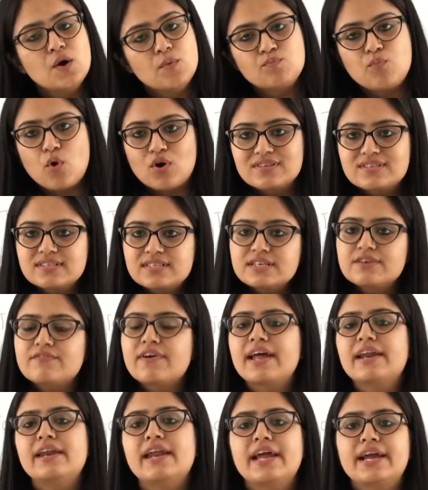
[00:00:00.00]
positive
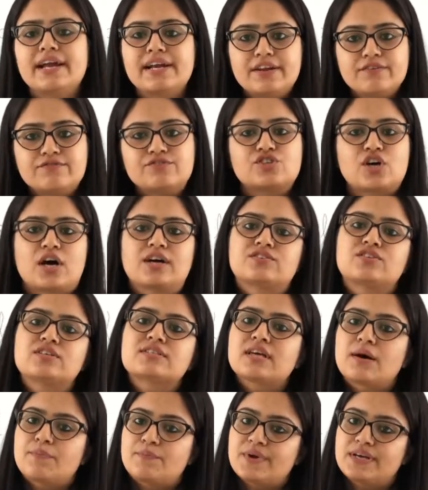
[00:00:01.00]
and negative charges
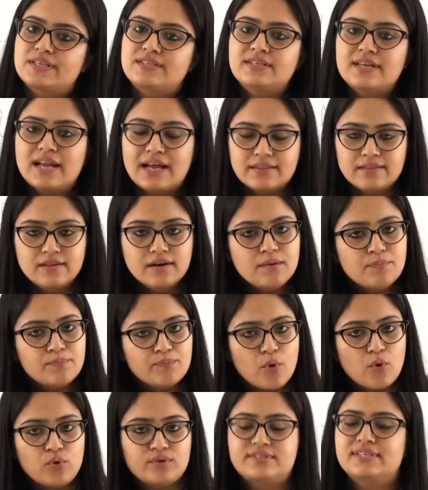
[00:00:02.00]
are present at the
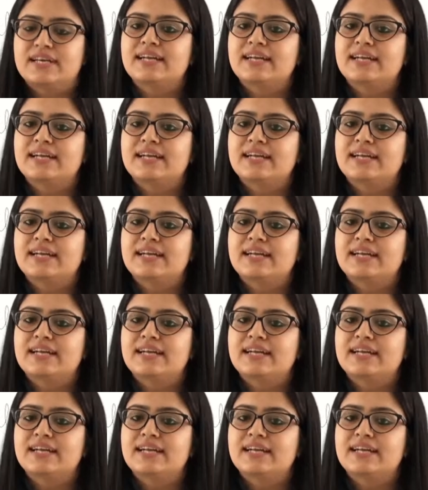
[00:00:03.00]
poles.